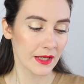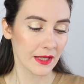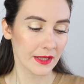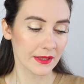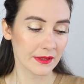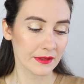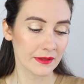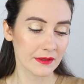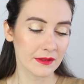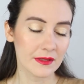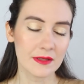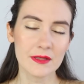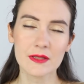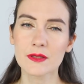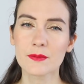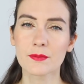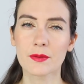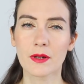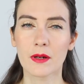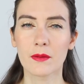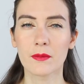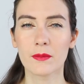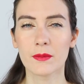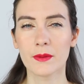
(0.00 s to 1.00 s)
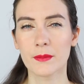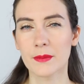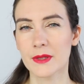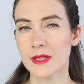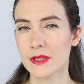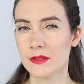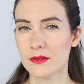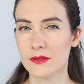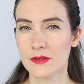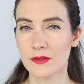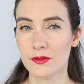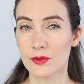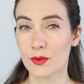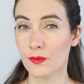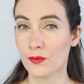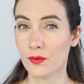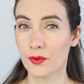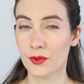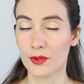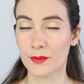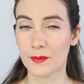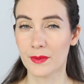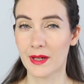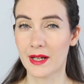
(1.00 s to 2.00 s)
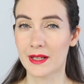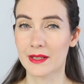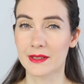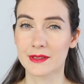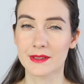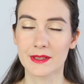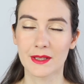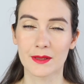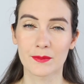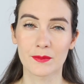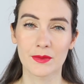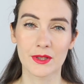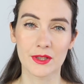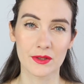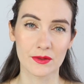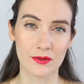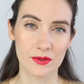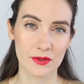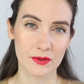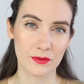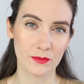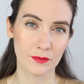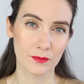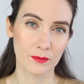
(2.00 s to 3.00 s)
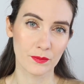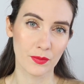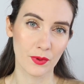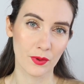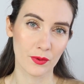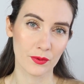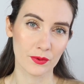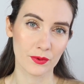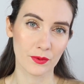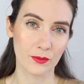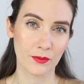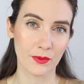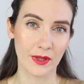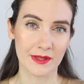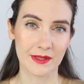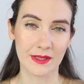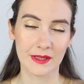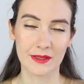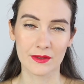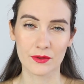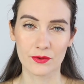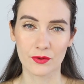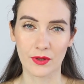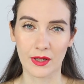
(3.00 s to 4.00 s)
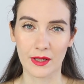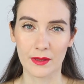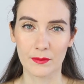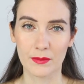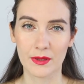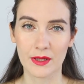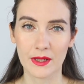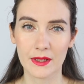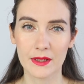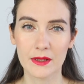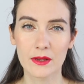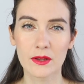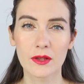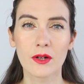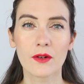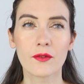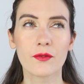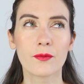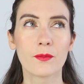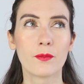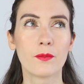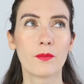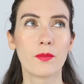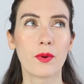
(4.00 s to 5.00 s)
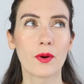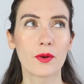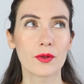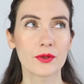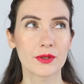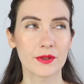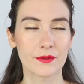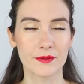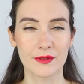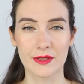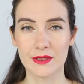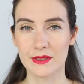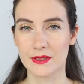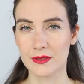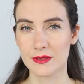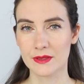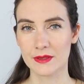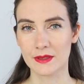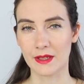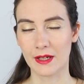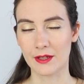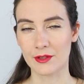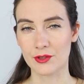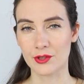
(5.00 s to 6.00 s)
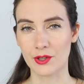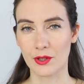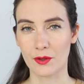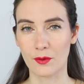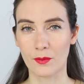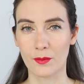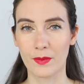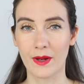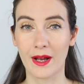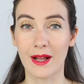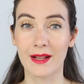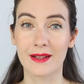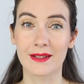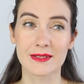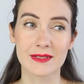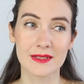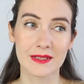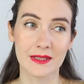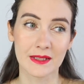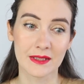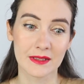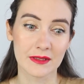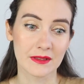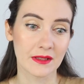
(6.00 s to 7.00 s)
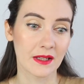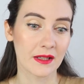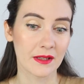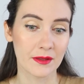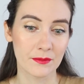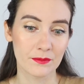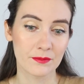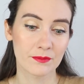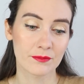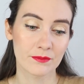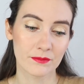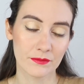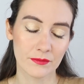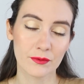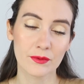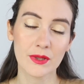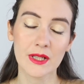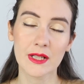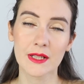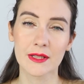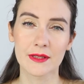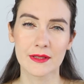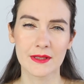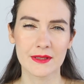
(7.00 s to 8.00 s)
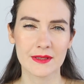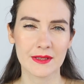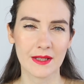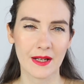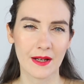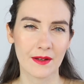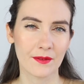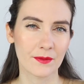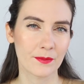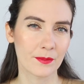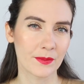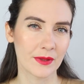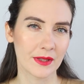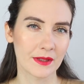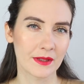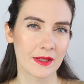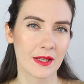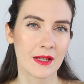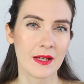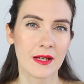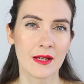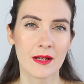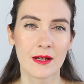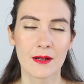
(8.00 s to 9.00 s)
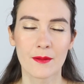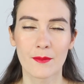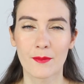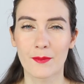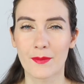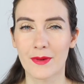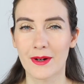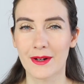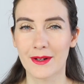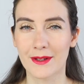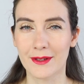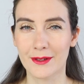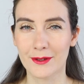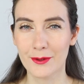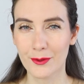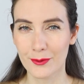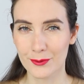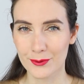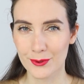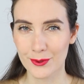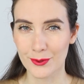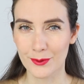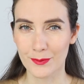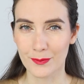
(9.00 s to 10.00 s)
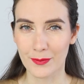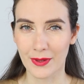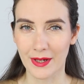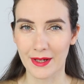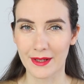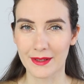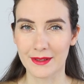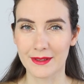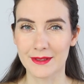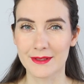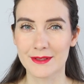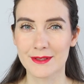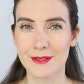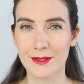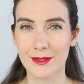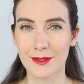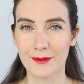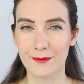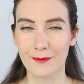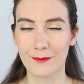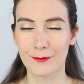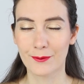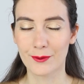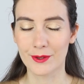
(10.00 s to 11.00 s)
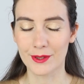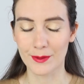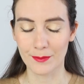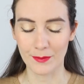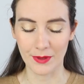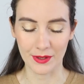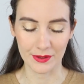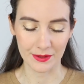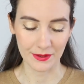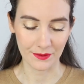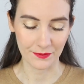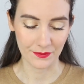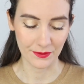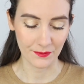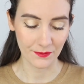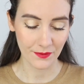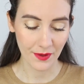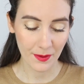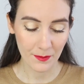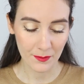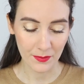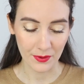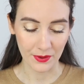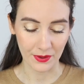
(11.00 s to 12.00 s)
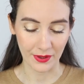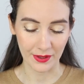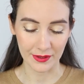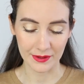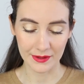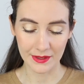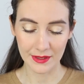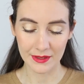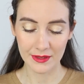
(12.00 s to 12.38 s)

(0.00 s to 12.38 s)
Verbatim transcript: and this is probably because the Tom Ford palette can be used both wet and dry, but I love both of these eyeshadow palettes, and I really, these have been my go-to palettes uh, for the month of November. And